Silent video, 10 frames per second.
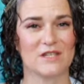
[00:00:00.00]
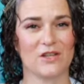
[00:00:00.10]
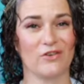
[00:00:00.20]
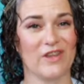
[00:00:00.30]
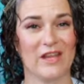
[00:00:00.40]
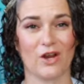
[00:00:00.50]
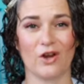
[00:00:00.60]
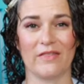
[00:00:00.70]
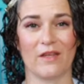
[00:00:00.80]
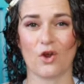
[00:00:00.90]
that you'll hear
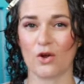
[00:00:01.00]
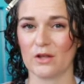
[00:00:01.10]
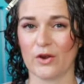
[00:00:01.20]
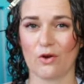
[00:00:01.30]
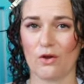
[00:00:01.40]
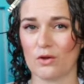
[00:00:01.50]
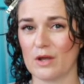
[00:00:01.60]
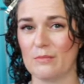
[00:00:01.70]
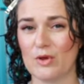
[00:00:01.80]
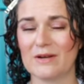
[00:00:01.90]
in the curly girl
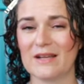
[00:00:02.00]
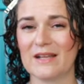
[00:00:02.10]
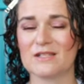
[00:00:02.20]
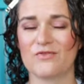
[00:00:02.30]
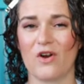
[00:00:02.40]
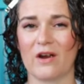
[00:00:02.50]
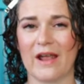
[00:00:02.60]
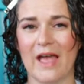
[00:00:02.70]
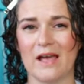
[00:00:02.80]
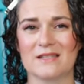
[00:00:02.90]
community as
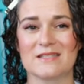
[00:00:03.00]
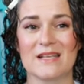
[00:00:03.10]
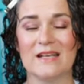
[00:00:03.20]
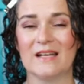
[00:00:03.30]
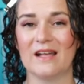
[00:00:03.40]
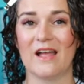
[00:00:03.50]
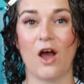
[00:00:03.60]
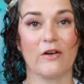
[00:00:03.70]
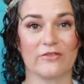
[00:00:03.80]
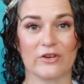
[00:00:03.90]
far as
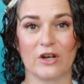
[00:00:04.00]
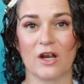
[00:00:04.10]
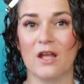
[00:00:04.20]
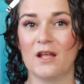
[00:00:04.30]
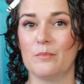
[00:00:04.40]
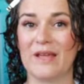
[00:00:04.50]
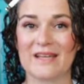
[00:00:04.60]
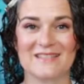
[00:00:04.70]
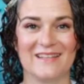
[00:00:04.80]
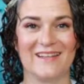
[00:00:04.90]
hover,
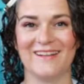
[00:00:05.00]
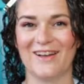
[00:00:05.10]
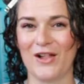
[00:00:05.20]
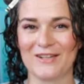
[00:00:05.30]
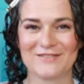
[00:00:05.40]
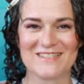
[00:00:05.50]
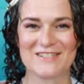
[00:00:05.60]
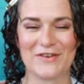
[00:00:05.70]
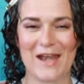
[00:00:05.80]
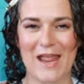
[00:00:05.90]
pixie, all of these
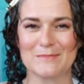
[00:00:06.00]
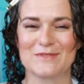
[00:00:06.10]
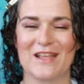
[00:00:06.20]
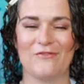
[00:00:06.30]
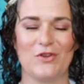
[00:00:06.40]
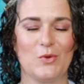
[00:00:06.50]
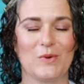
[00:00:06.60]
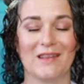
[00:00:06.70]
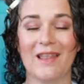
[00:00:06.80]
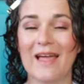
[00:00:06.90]
different names, if you
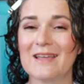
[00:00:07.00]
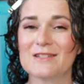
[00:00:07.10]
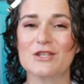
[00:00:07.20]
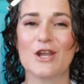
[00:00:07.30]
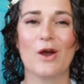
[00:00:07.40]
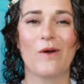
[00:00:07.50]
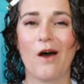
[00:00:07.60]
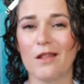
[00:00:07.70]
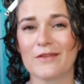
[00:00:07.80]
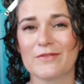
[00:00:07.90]
would like to know what
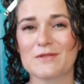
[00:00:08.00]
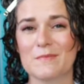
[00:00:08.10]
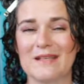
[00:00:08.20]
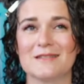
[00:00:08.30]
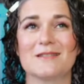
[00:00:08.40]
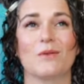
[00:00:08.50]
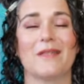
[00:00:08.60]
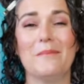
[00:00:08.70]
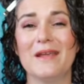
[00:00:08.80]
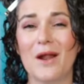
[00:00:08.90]
all of those mean. So
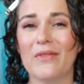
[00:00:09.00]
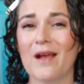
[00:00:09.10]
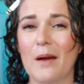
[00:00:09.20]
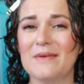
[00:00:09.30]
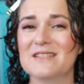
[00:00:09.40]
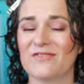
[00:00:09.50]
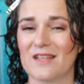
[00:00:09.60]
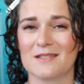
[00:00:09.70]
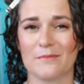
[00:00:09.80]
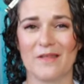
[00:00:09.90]
let me know in the comments if
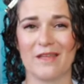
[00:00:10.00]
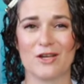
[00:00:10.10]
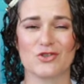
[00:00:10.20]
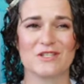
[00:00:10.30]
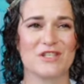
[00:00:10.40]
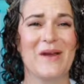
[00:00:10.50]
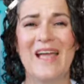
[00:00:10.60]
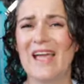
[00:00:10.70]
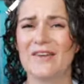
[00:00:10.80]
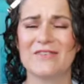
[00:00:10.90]
that's something that interests you.
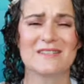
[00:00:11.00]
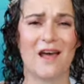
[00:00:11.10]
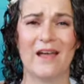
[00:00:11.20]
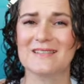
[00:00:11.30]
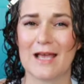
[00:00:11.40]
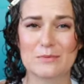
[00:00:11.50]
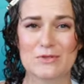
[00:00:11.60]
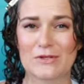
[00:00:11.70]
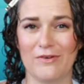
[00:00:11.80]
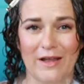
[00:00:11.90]
If it's not, it's
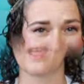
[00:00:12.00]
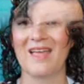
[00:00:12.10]
absolutely fine.